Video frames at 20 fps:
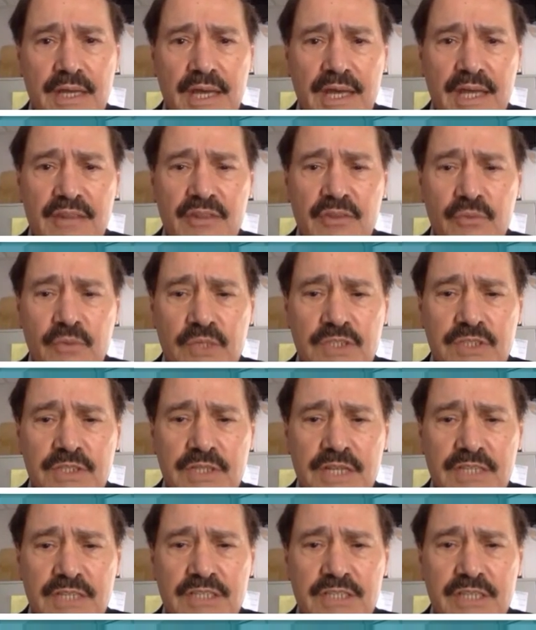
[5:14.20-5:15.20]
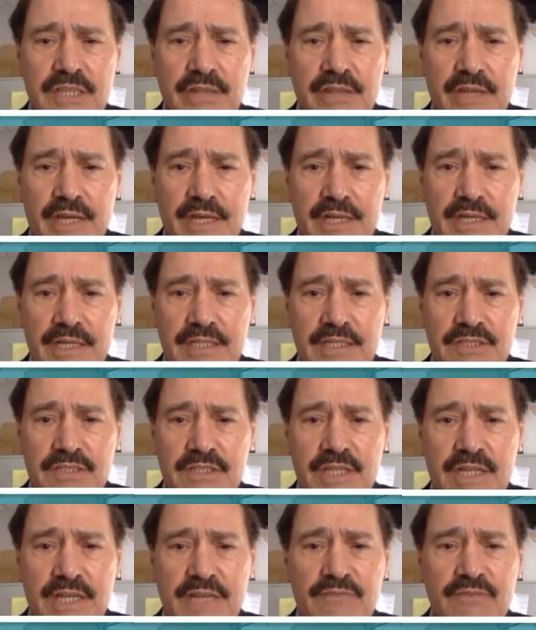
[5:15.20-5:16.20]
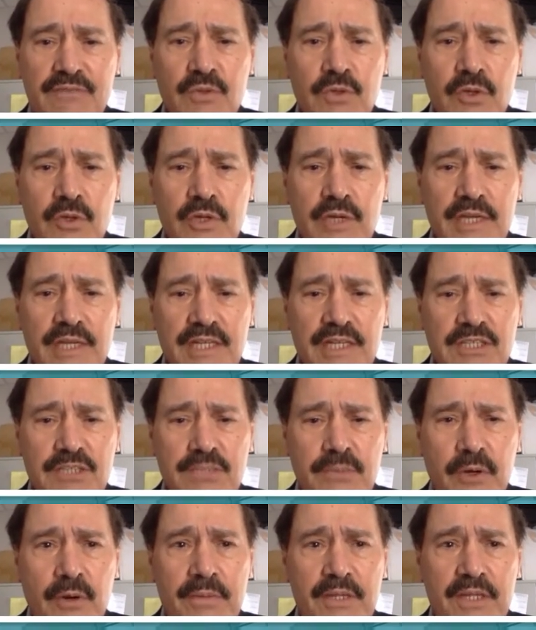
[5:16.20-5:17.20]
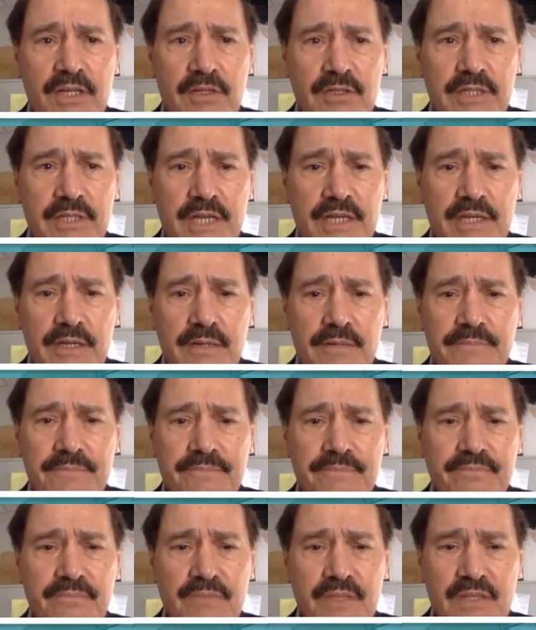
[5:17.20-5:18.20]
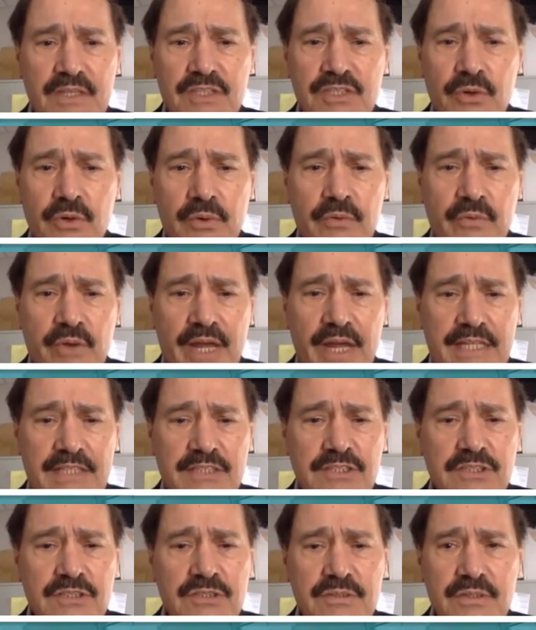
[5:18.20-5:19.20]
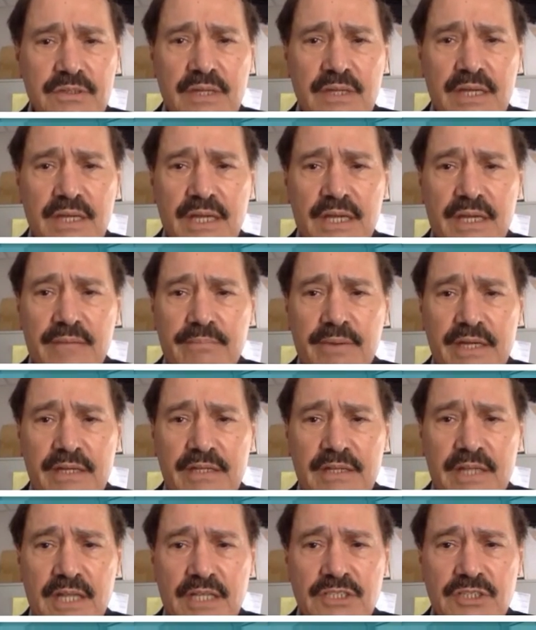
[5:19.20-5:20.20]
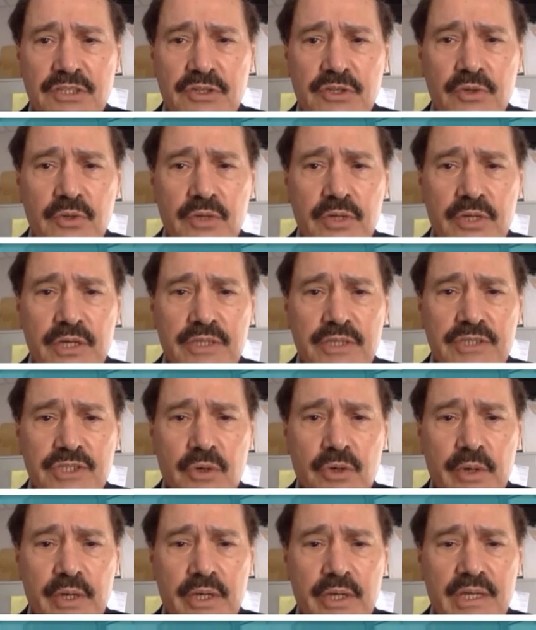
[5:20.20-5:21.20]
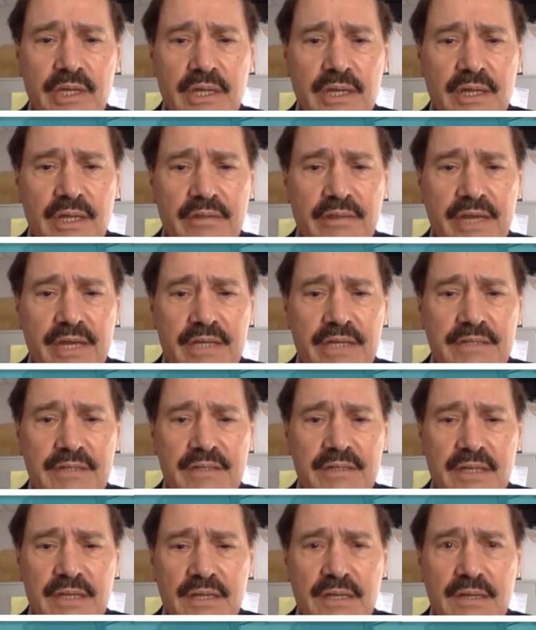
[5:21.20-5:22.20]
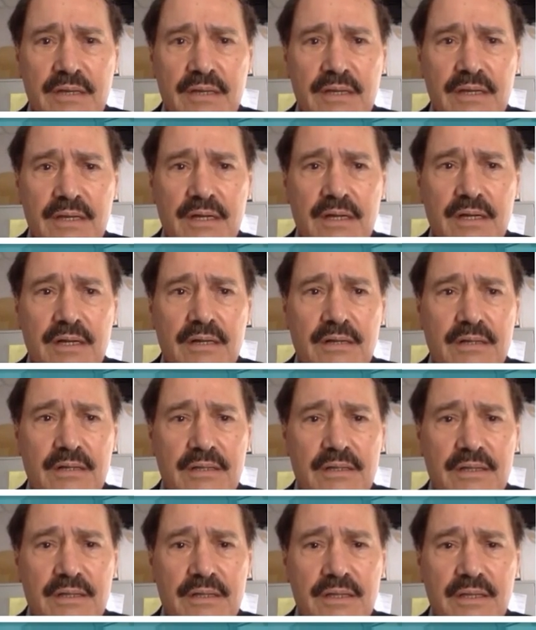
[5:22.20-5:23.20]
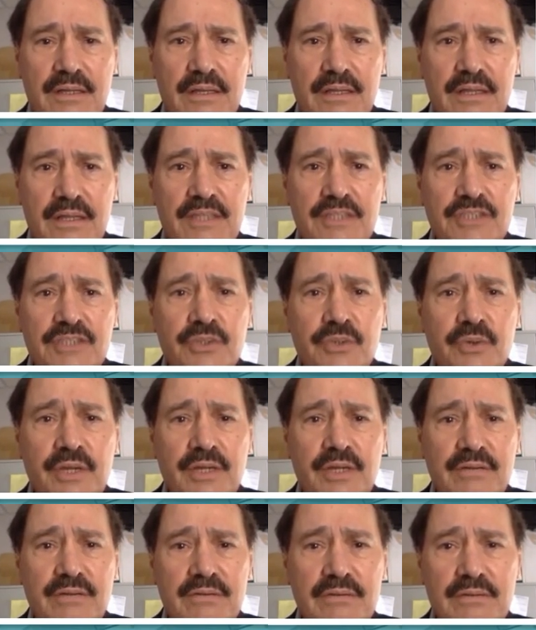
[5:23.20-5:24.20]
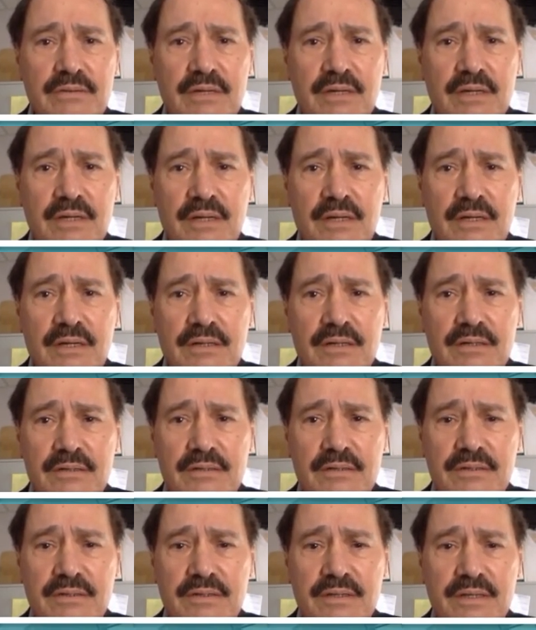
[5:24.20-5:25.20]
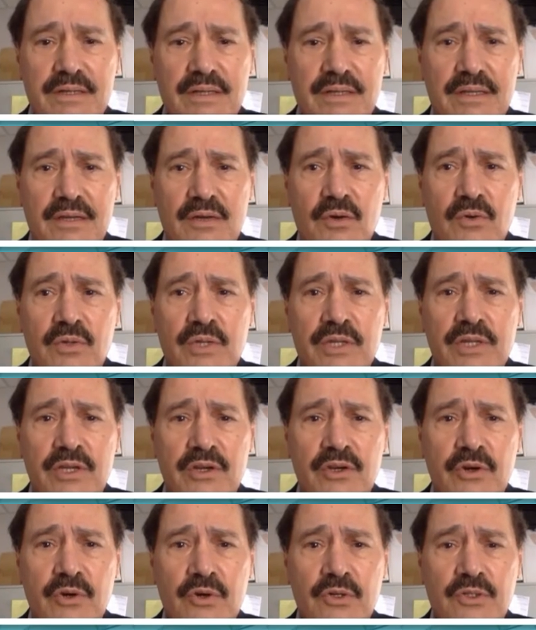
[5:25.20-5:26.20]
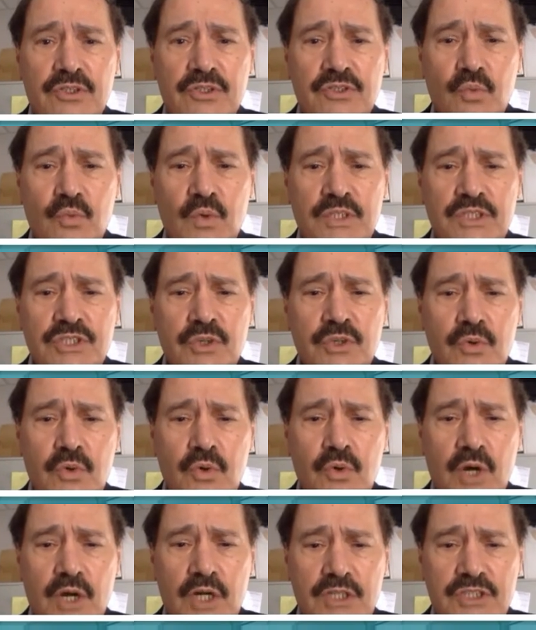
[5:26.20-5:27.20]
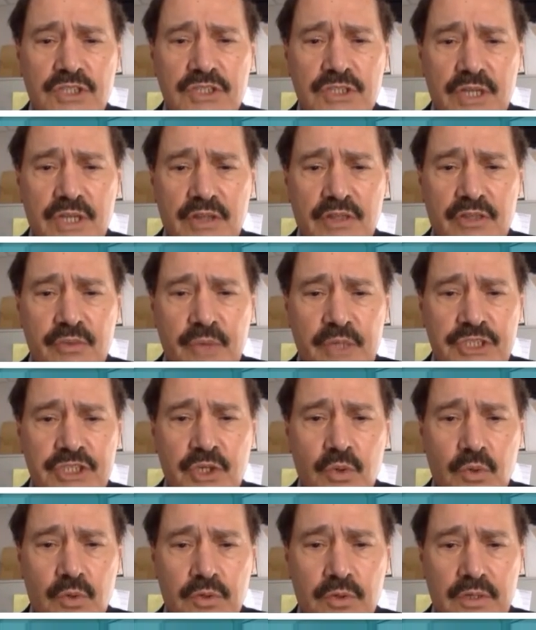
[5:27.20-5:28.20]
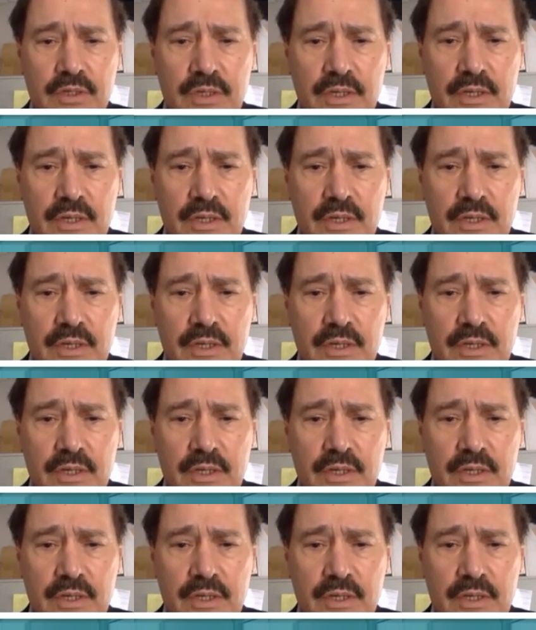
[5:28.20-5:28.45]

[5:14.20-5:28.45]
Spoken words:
And the reason I say that is that if you look at experimental data, these are in rats and by Lex and Uhlig, showing that uh, injury it only occurs once you cross a threshold